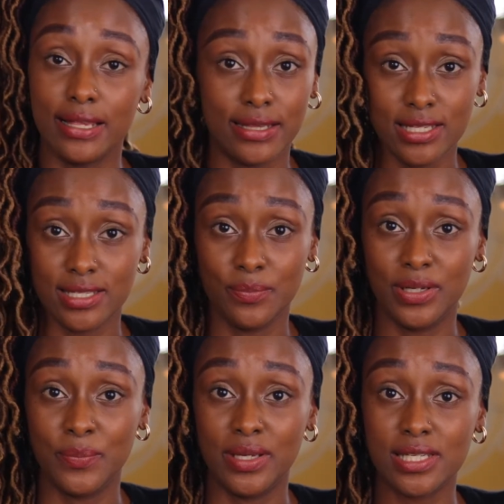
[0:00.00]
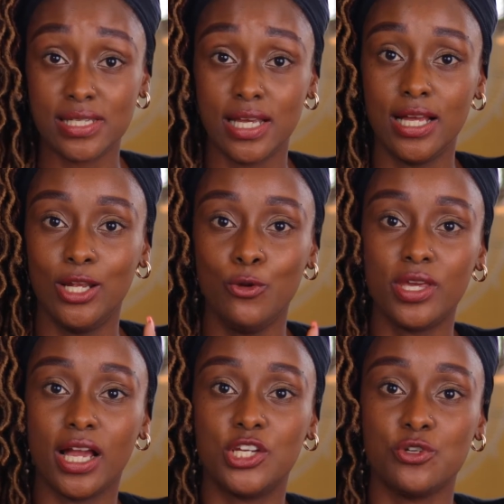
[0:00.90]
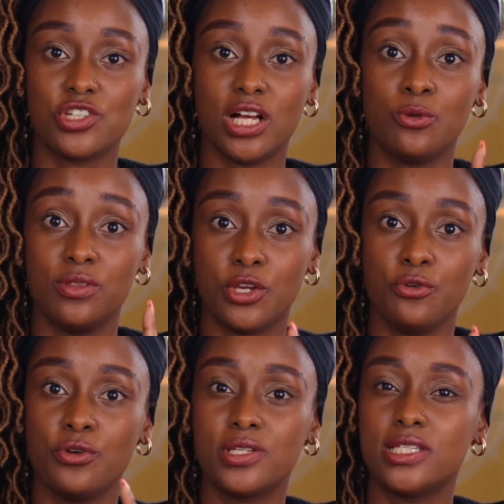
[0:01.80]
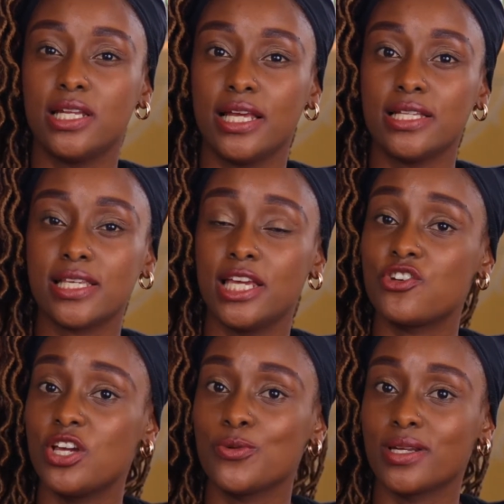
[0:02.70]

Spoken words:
This simply means looking at your child with a curiosity lens and trying to